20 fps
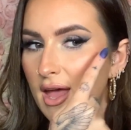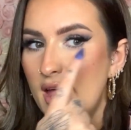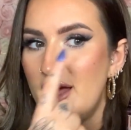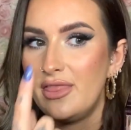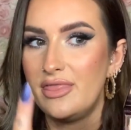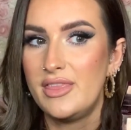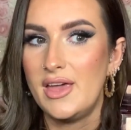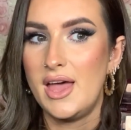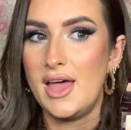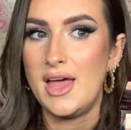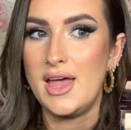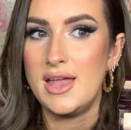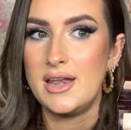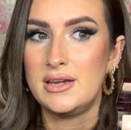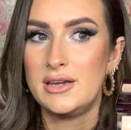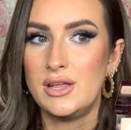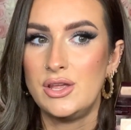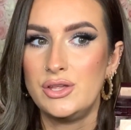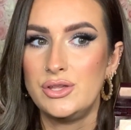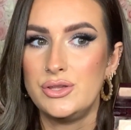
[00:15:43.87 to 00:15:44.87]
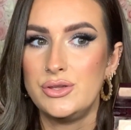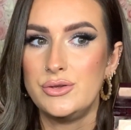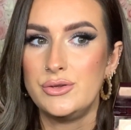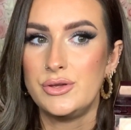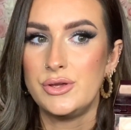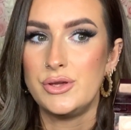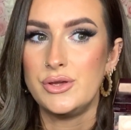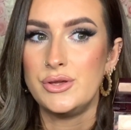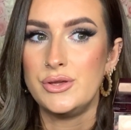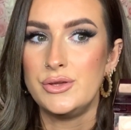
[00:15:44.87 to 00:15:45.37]
Then
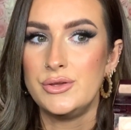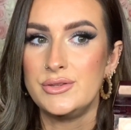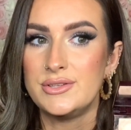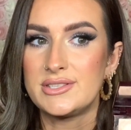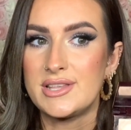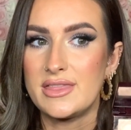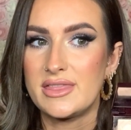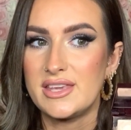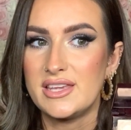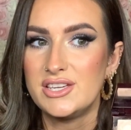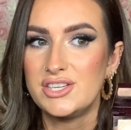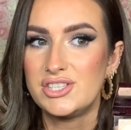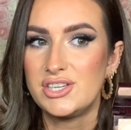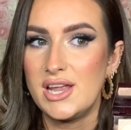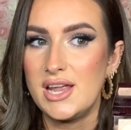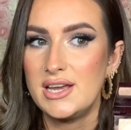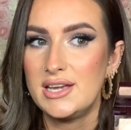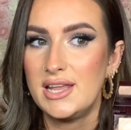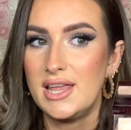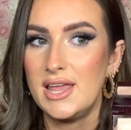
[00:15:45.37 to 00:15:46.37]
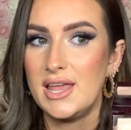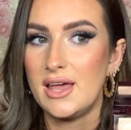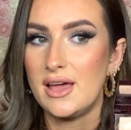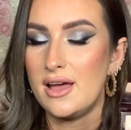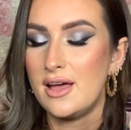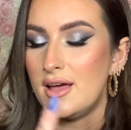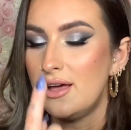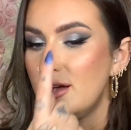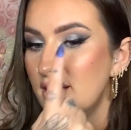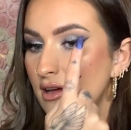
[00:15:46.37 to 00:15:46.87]
you use this shade
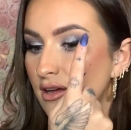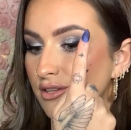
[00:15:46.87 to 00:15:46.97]
here